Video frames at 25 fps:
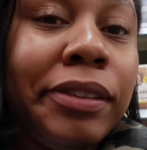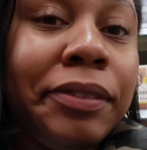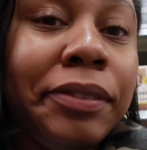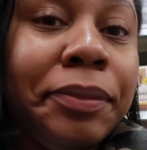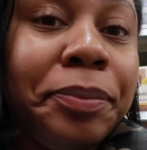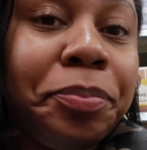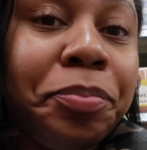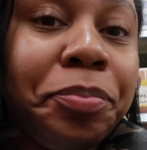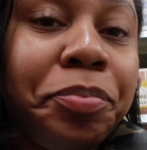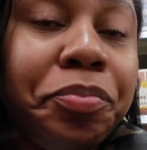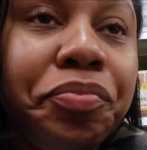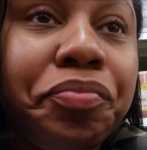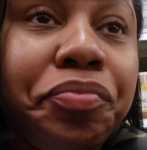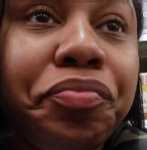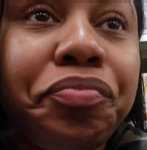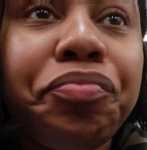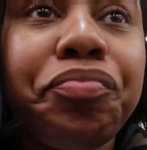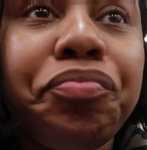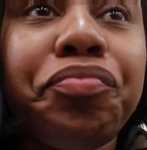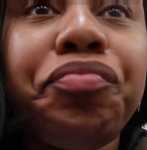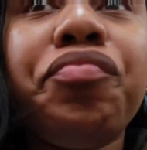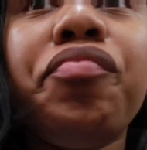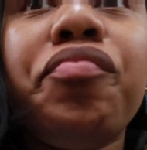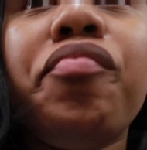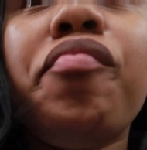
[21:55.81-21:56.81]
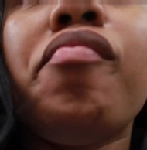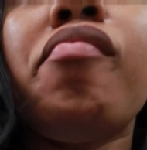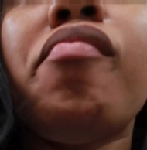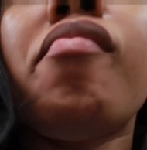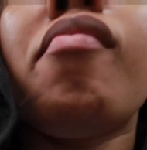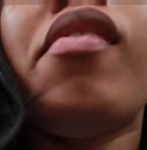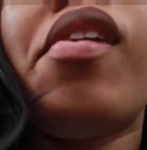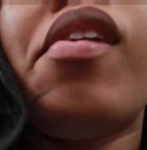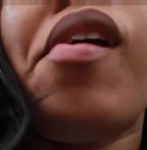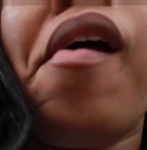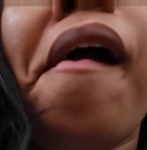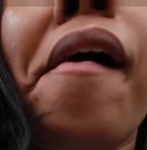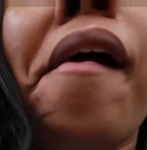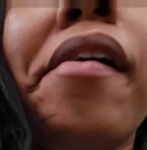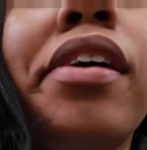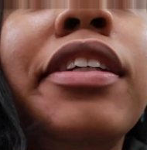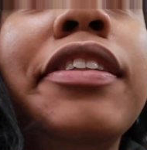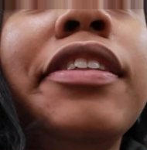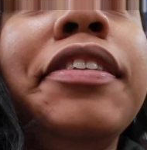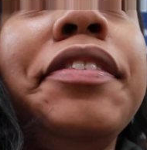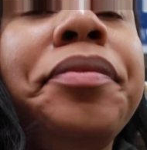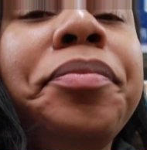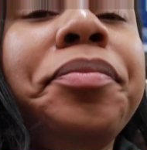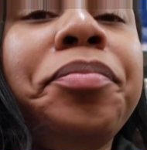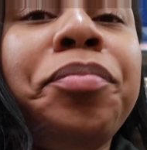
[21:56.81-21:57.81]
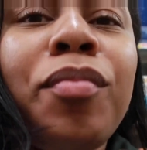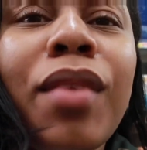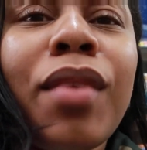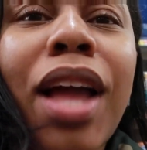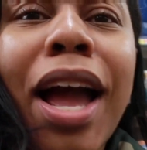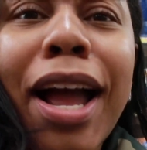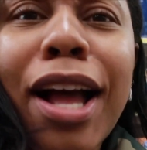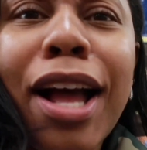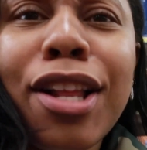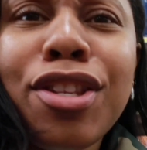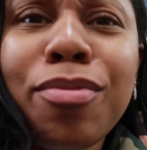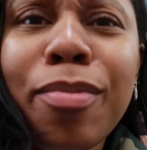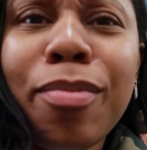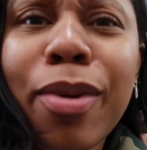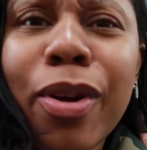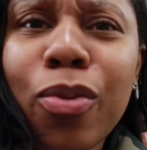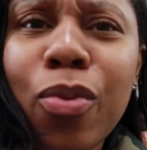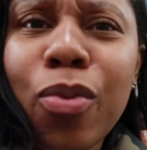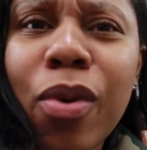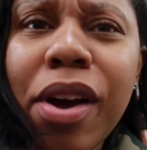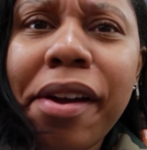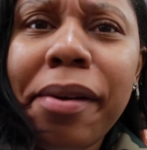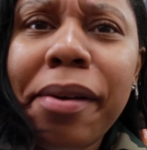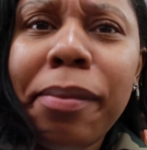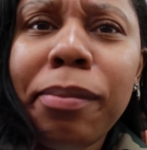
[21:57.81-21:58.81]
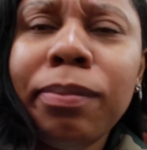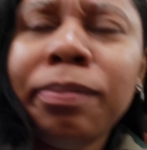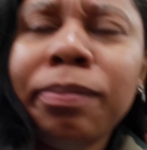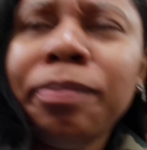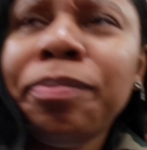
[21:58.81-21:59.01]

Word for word: You got too much dick in your ears. I got too much what?